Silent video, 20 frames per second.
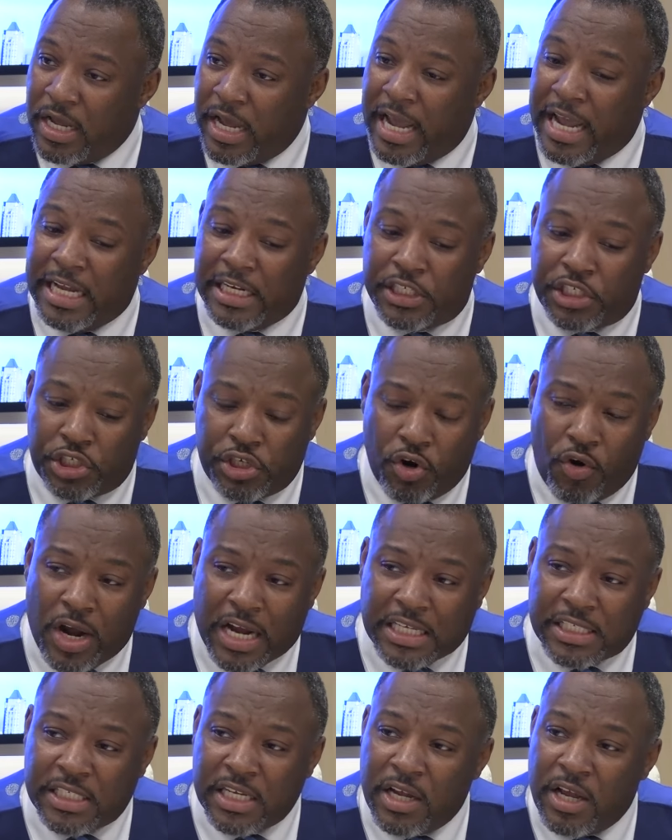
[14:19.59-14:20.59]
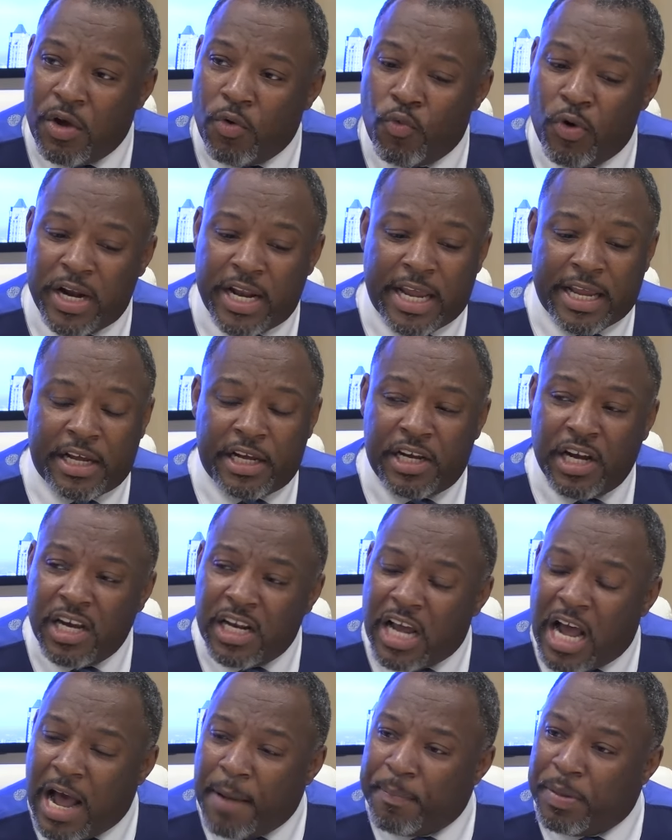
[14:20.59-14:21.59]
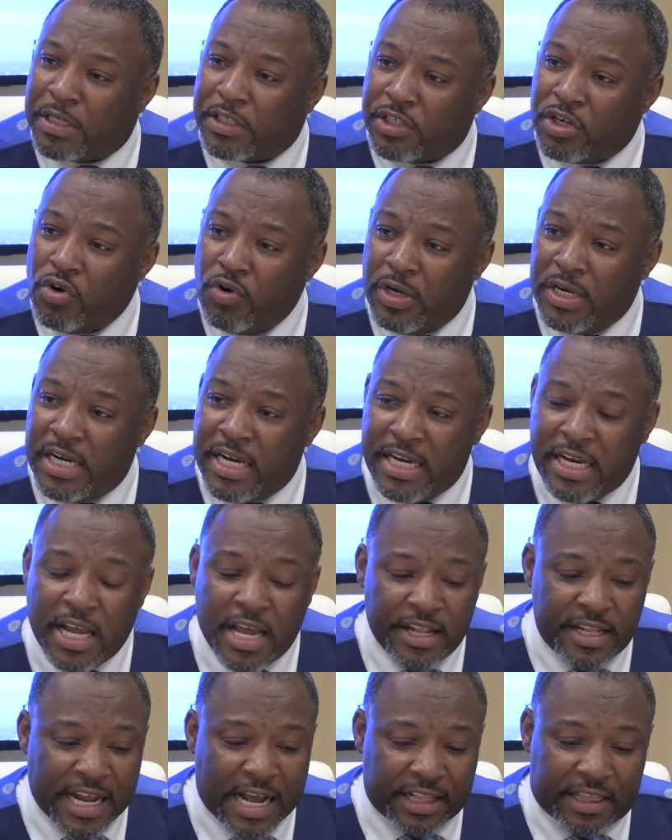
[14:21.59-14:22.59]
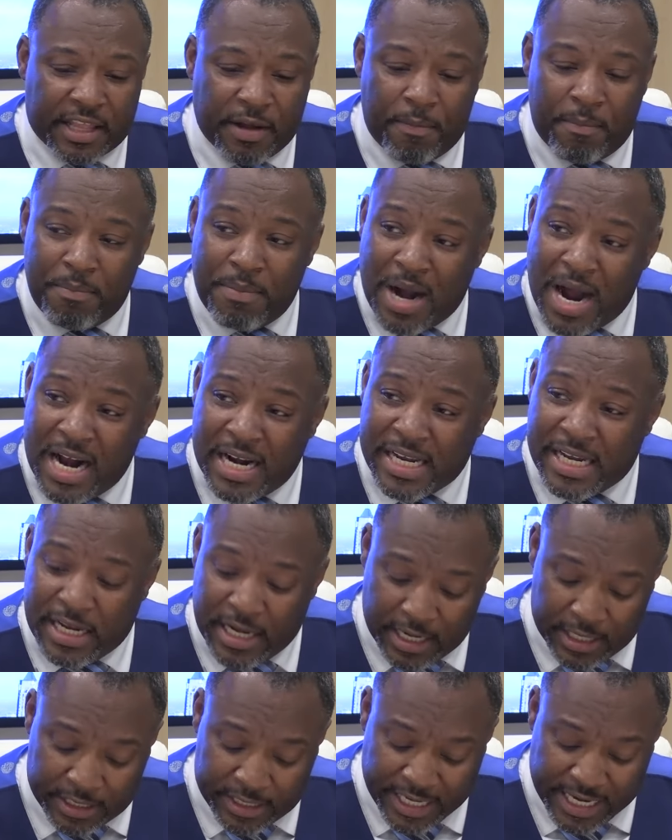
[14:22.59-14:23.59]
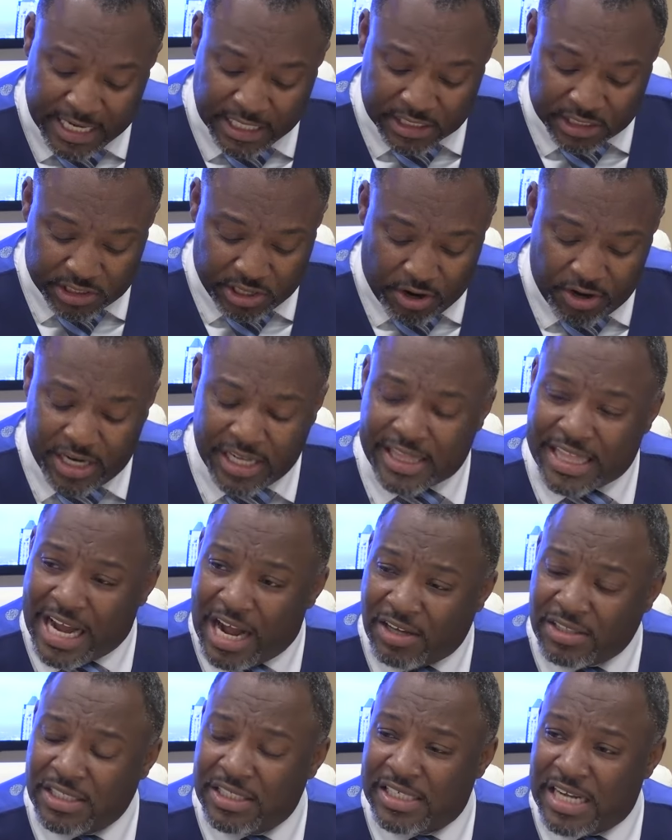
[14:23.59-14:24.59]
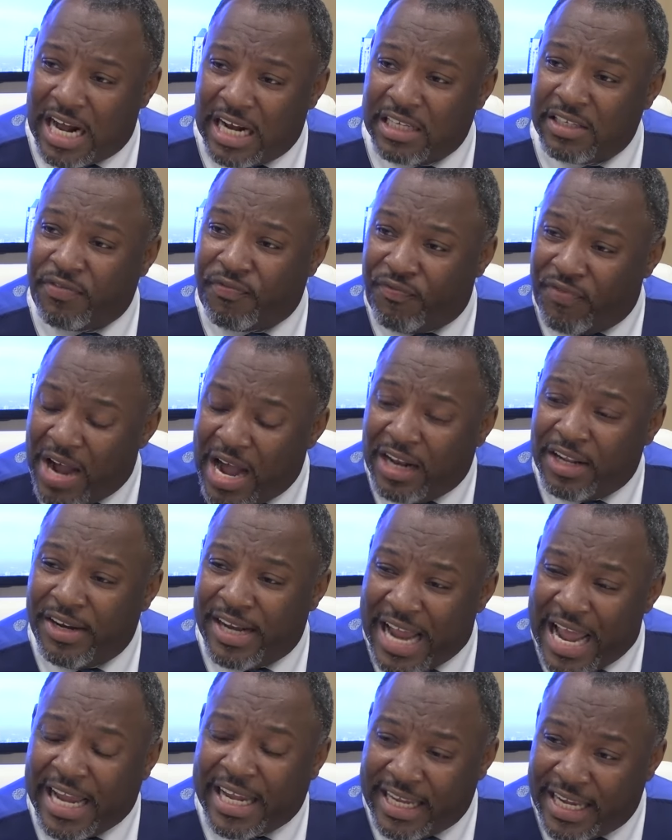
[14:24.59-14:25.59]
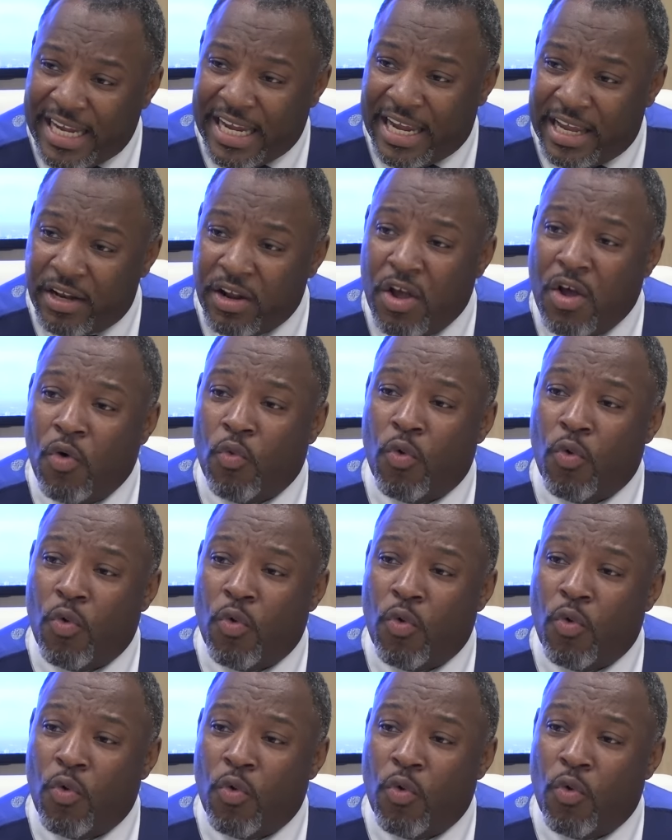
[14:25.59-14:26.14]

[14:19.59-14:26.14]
with a good opportunity that the money, these $30,000, follow that kid,